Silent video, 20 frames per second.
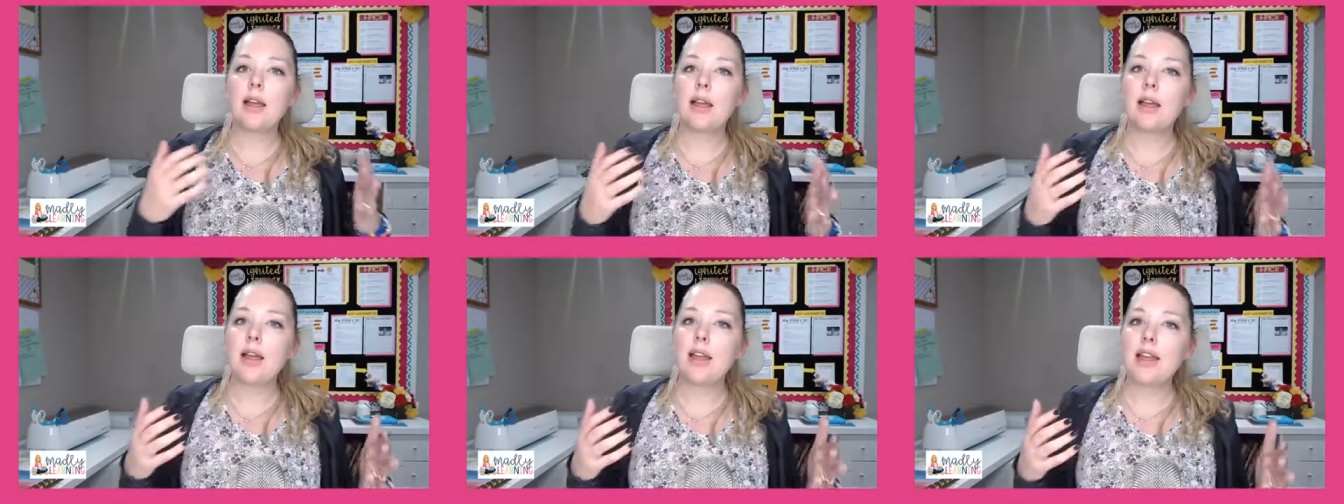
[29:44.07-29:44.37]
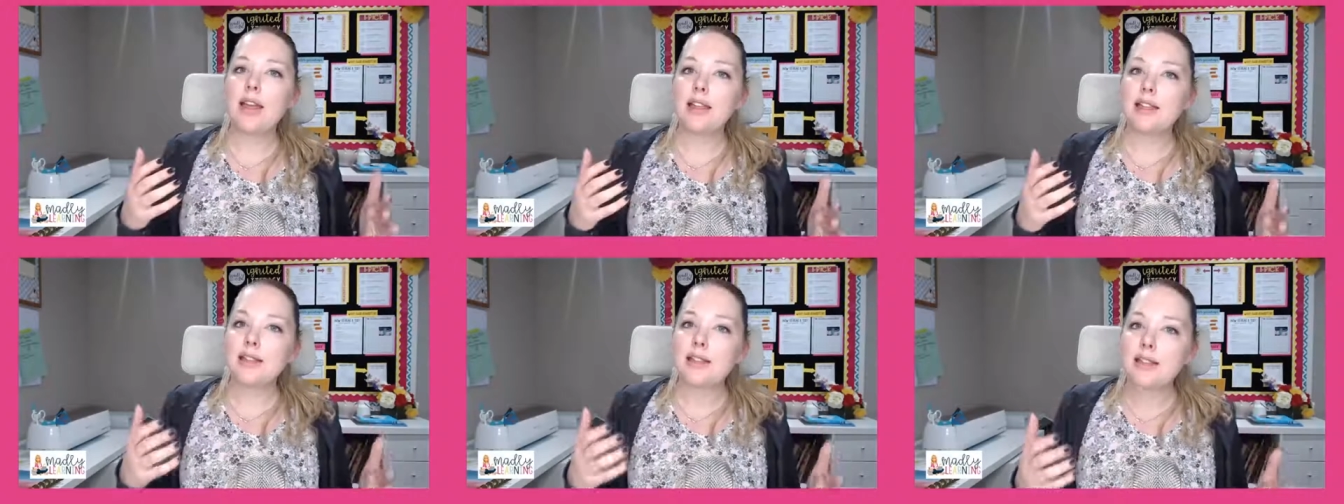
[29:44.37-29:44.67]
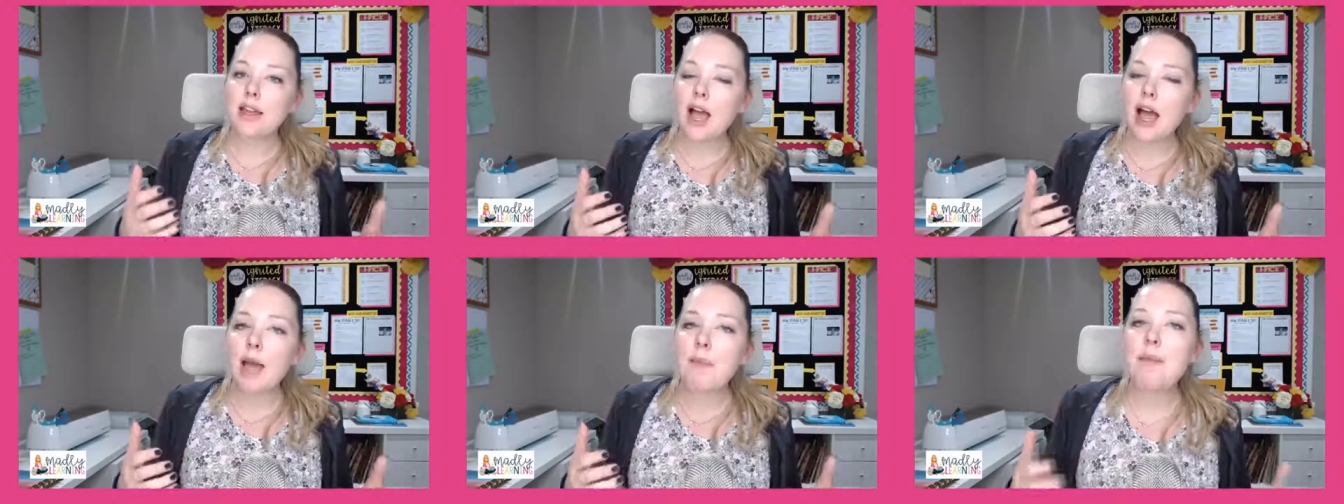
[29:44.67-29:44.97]

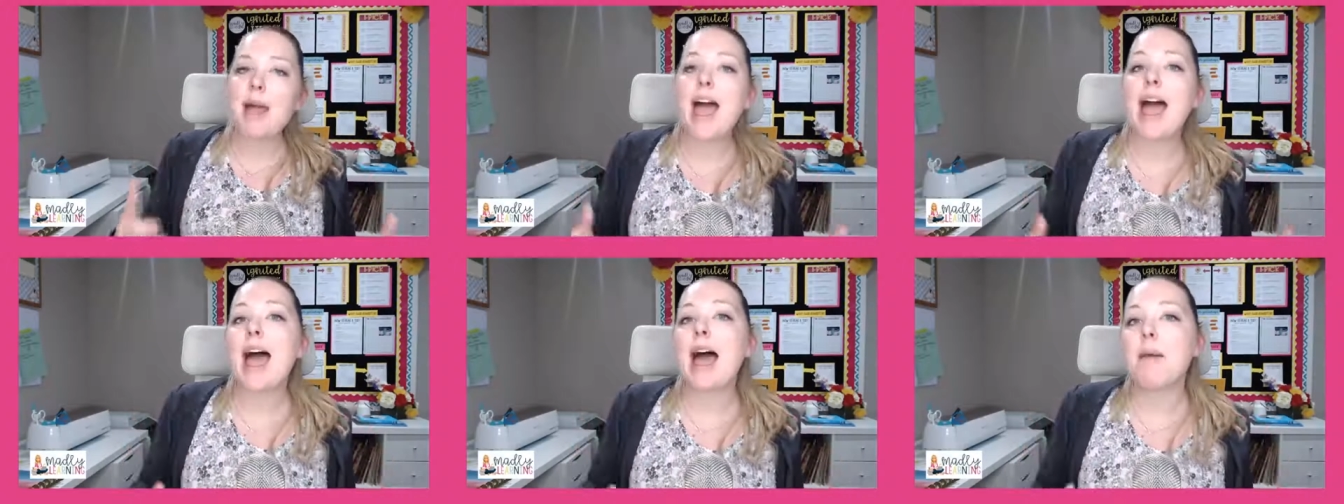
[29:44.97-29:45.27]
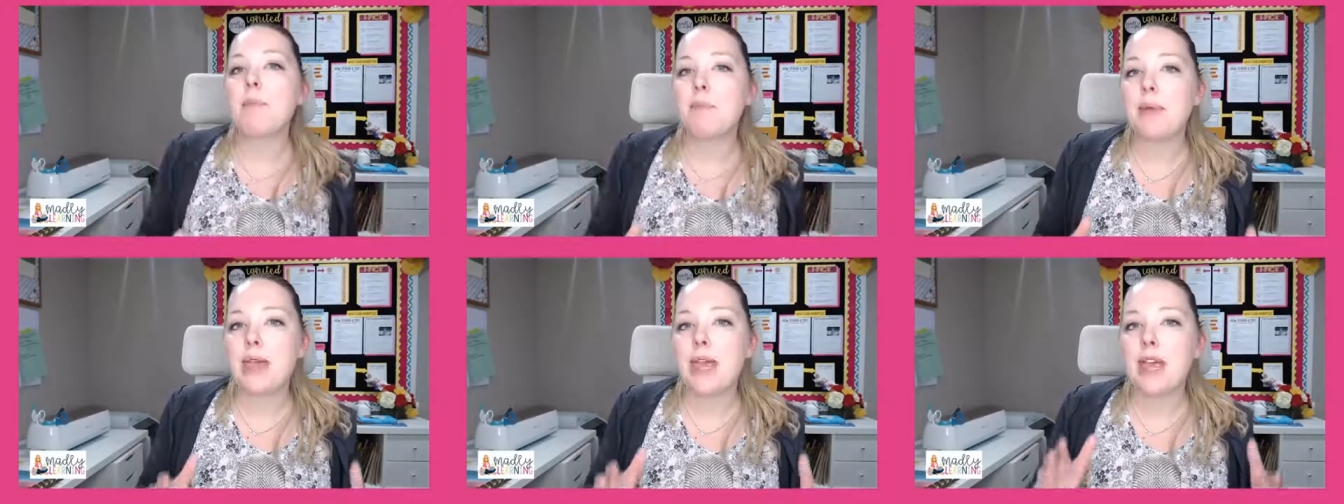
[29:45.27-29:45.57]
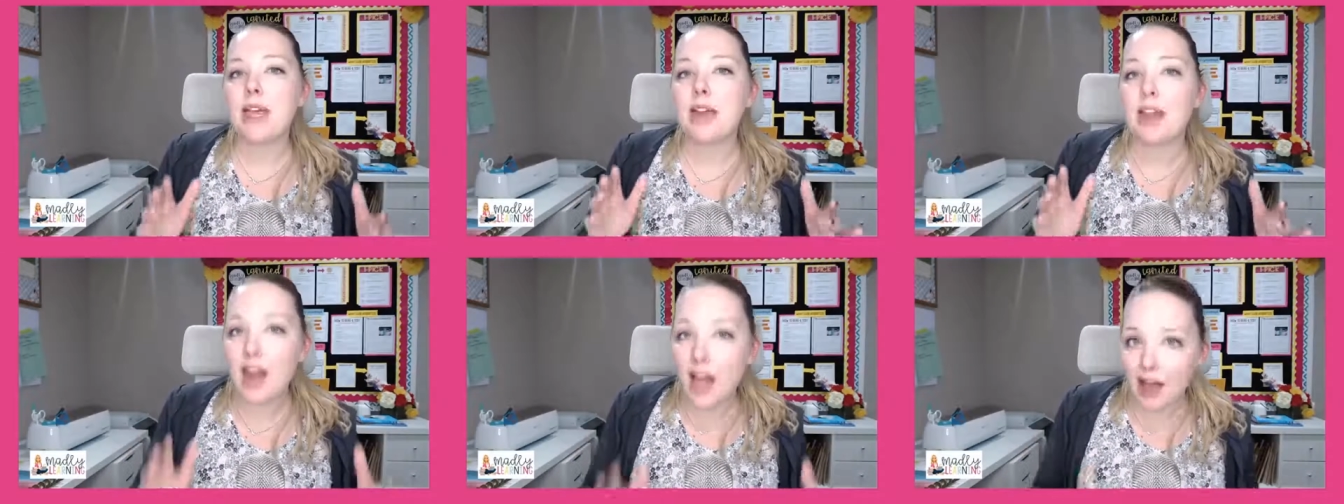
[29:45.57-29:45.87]
it's I'm
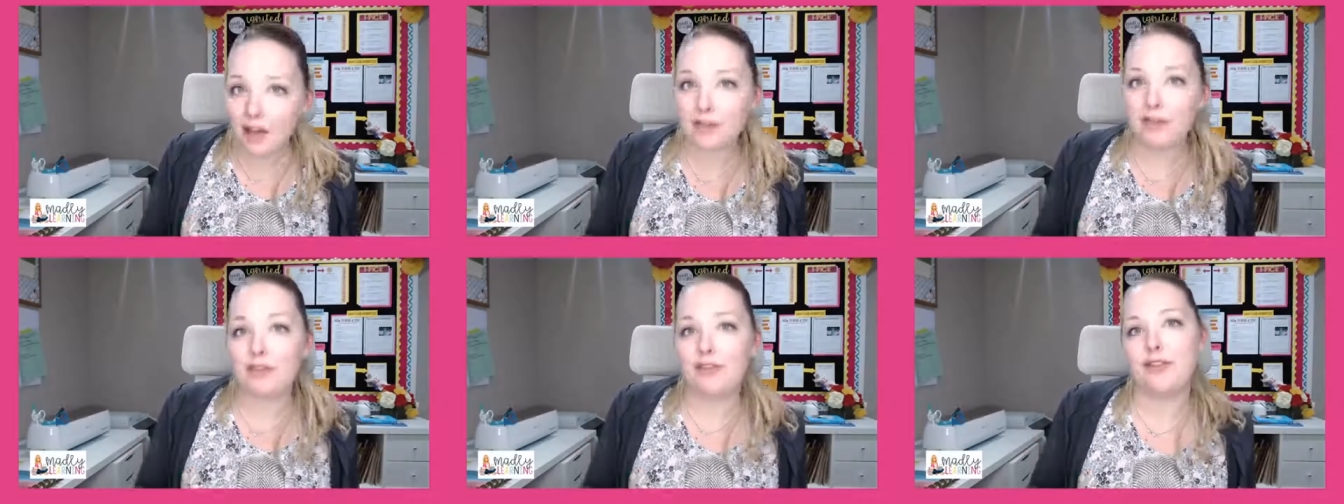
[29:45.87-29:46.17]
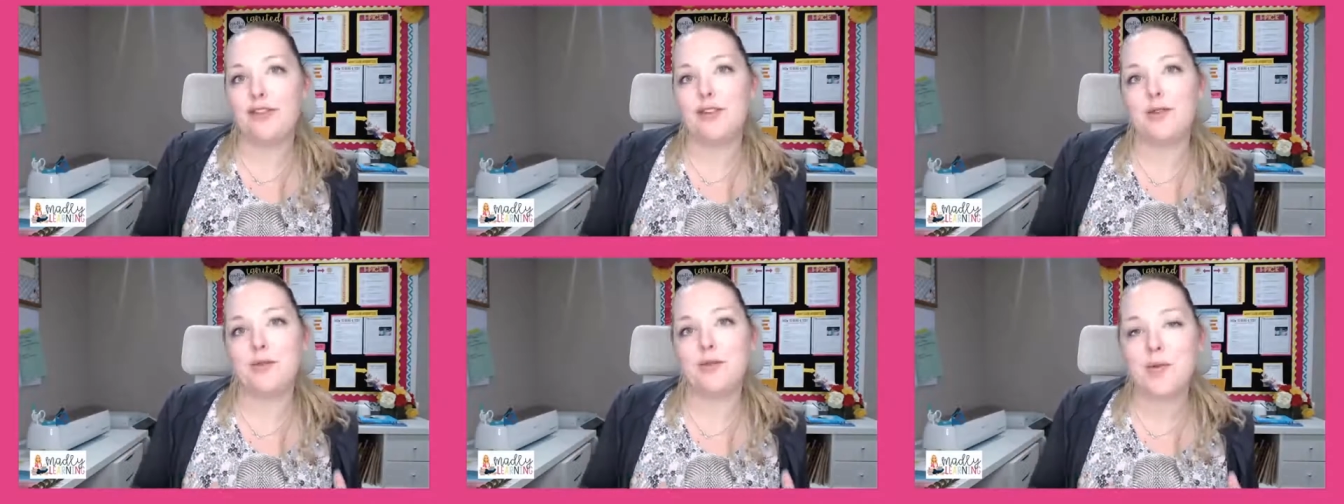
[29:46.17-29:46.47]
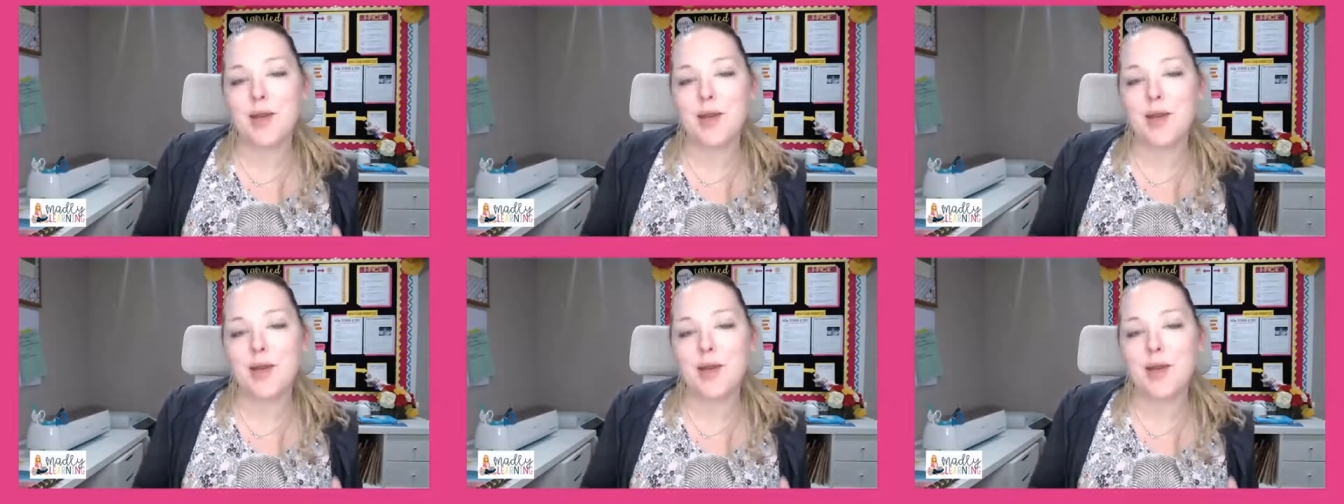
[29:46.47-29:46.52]
happy enough